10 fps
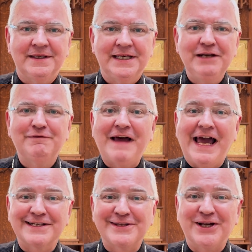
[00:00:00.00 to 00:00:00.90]
In
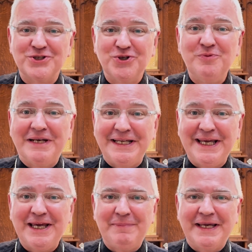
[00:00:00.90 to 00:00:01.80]
fact, that Jubilee
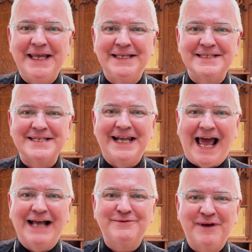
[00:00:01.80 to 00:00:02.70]
Year begins in
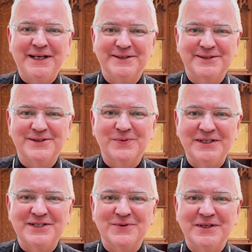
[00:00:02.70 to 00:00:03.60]
Advent
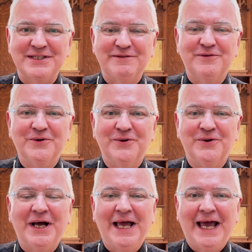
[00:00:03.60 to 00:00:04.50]

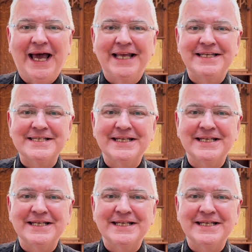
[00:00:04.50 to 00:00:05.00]
2024 and is